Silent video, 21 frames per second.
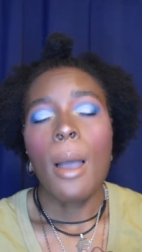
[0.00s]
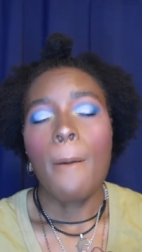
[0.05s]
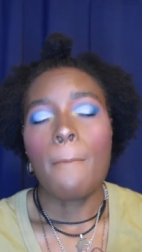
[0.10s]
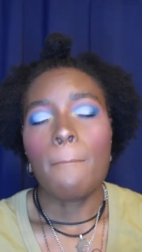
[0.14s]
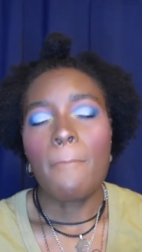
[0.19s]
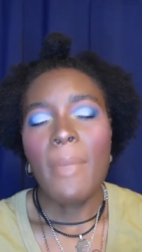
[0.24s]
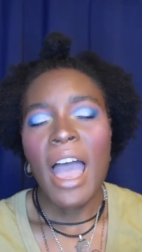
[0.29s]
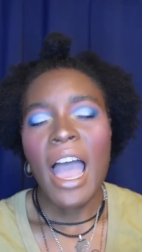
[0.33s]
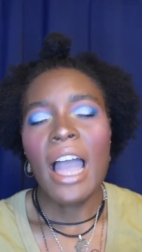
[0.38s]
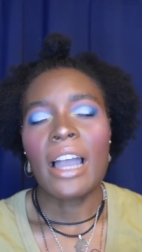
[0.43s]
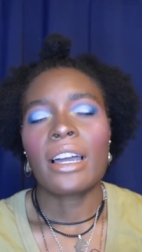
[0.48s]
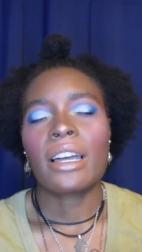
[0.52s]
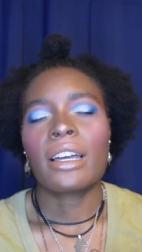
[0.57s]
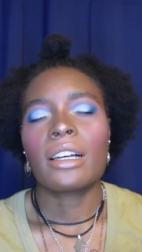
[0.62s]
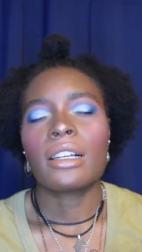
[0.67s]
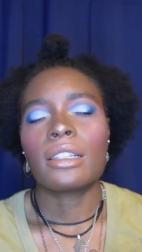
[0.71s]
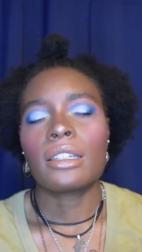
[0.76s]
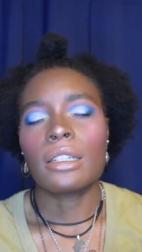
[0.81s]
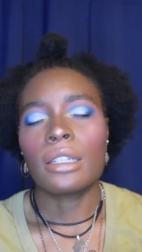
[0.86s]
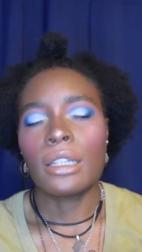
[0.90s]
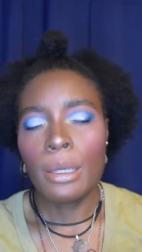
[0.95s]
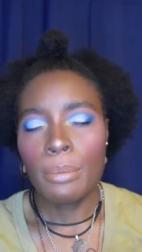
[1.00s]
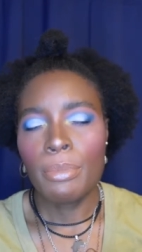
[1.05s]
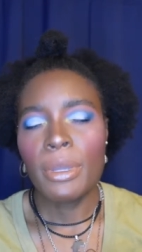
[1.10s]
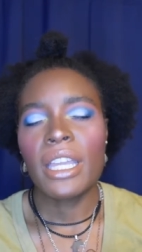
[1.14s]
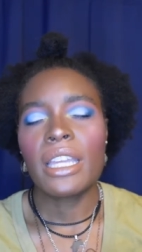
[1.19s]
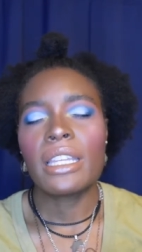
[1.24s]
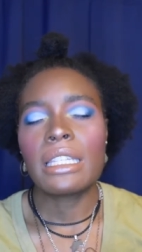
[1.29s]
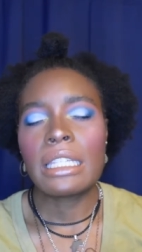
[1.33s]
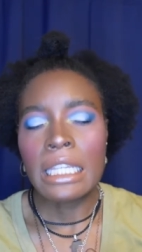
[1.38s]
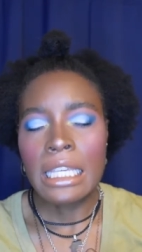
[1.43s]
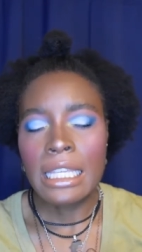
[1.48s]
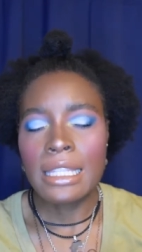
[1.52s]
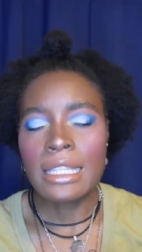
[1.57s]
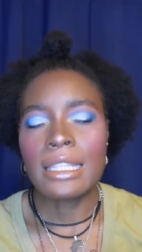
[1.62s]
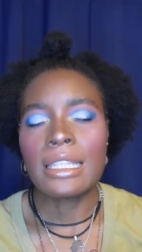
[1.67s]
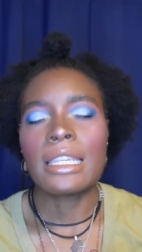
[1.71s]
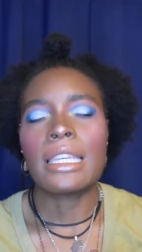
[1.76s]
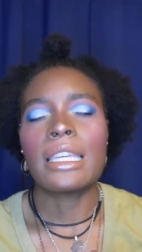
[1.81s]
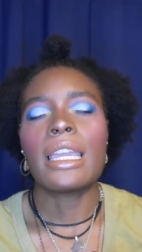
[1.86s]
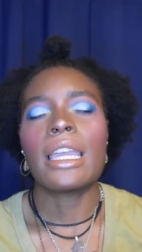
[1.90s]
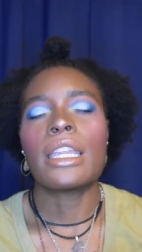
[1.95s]
MAC Lip
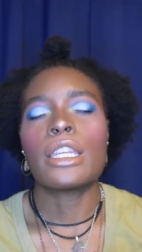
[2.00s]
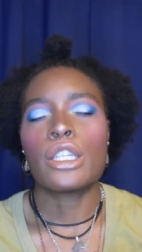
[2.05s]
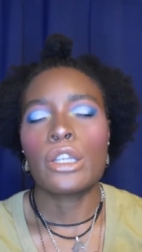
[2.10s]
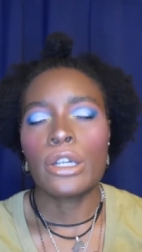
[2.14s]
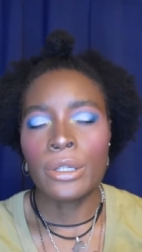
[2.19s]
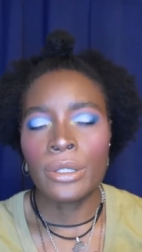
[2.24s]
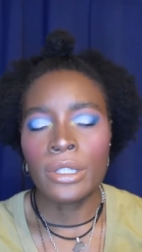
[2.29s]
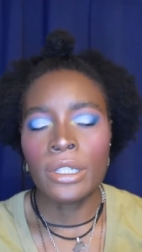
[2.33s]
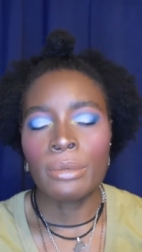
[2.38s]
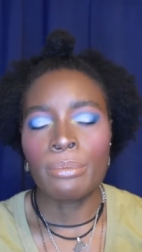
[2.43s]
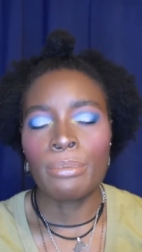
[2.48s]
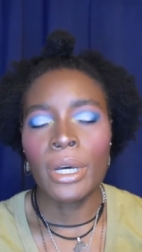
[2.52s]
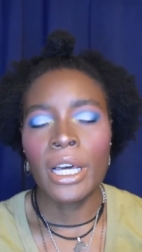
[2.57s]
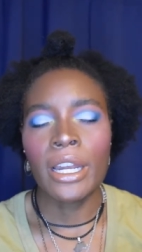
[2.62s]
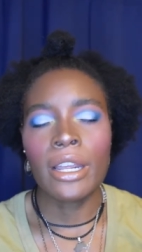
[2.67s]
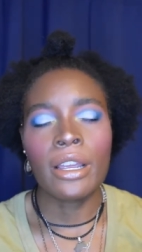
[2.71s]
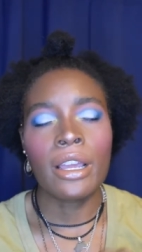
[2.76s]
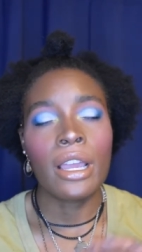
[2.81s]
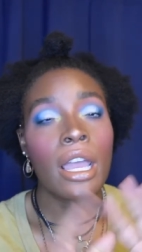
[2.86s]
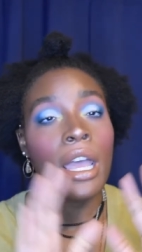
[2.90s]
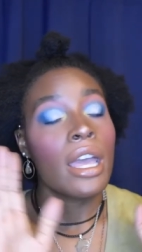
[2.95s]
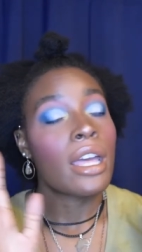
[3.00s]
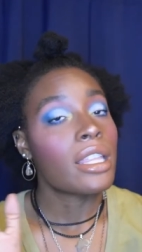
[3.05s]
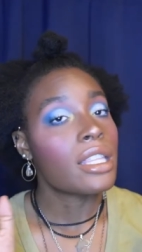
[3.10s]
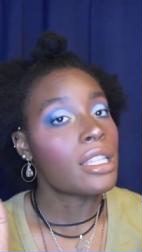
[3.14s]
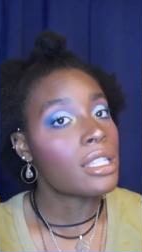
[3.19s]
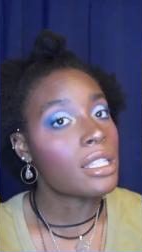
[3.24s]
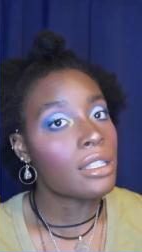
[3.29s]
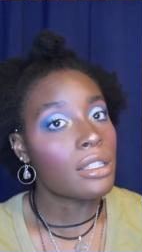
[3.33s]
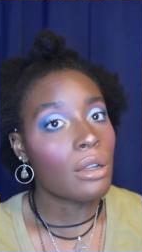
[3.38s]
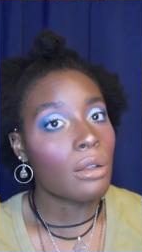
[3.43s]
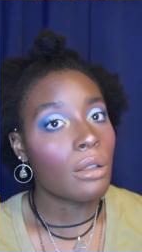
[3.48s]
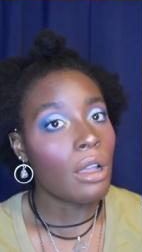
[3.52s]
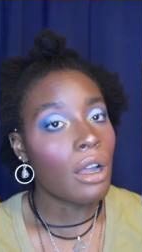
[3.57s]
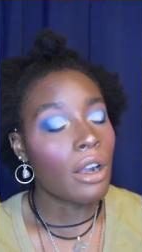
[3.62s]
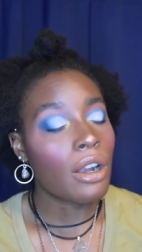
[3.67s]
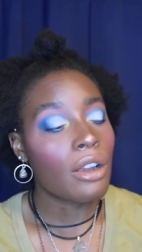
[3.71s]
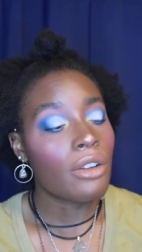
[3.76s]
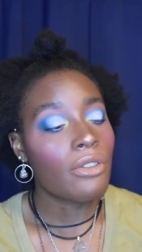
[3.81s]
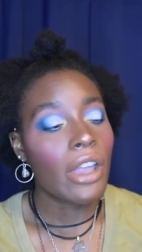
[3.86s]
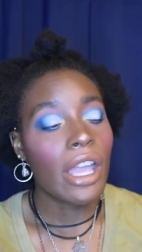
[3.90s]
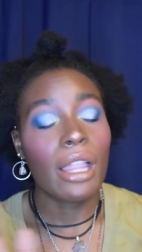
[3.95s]
Intensity and Toast and Butter. This is no
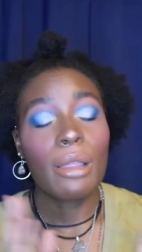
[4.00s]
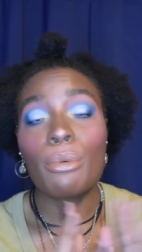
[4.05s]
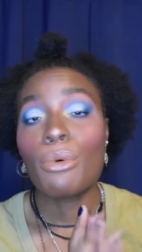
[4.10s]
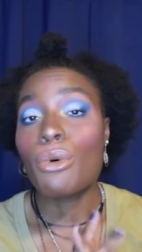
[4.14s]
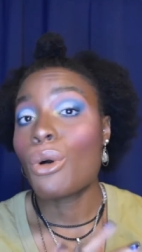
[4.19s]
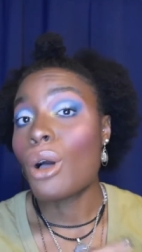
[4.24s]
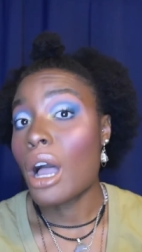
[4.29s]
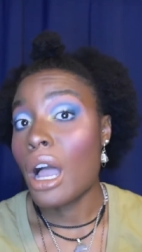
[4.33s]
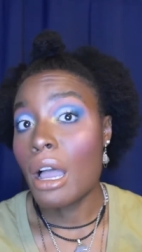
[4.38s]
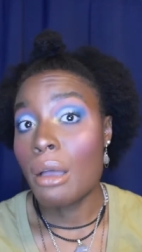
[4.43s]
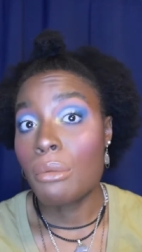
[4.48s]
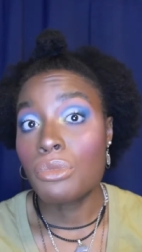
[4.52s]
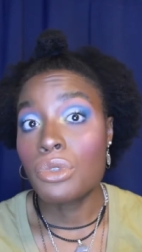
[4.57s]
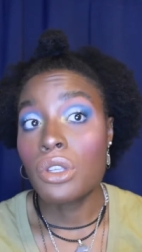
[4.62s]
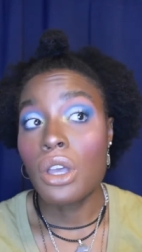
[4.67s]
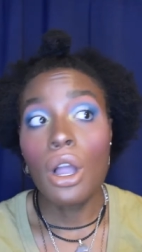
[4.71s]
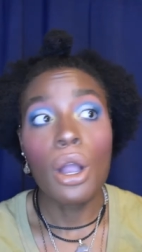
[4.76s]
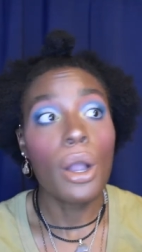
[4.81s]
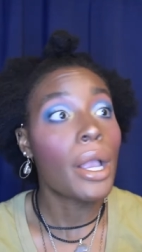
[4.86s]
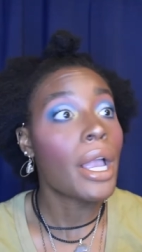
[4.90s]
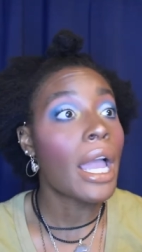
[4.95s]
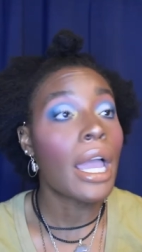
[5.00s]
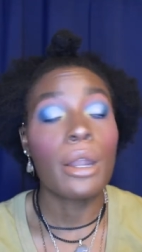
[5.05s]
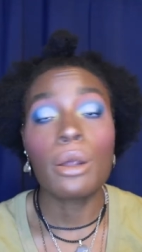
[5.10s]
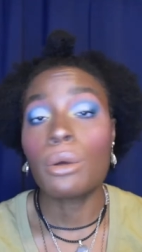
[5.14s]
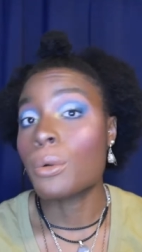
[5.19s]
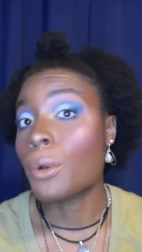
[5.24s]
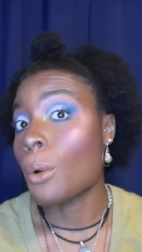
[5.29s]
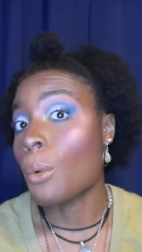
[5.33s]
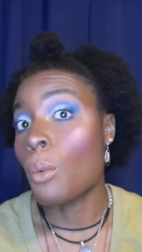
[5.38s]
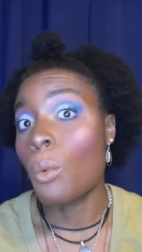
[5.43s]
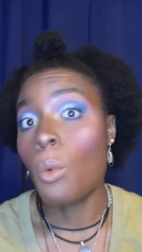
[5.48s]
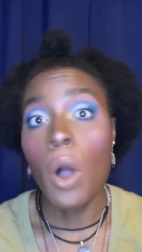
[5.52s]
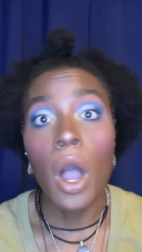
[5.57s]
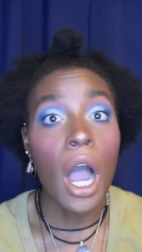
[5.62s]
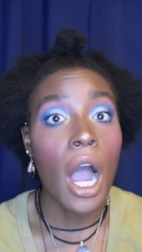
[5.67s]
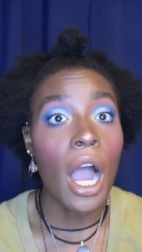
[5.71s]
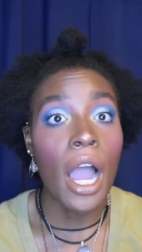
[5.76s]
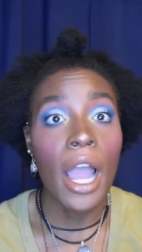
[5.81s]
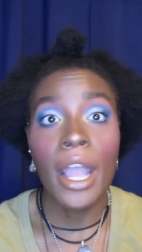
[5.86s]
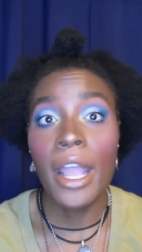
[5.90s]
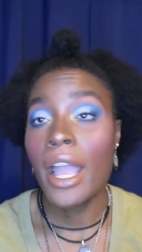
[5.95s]
longer available. I'm sorry, I don't know
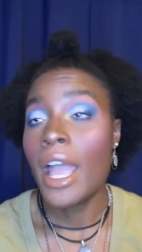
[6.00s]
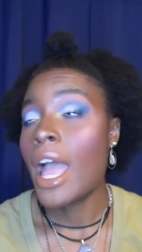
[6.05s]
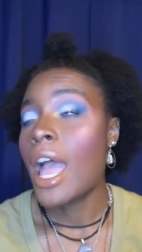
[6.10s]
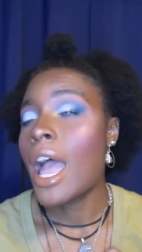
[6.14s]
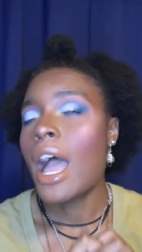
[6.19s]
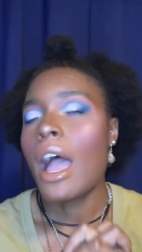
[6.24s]
why.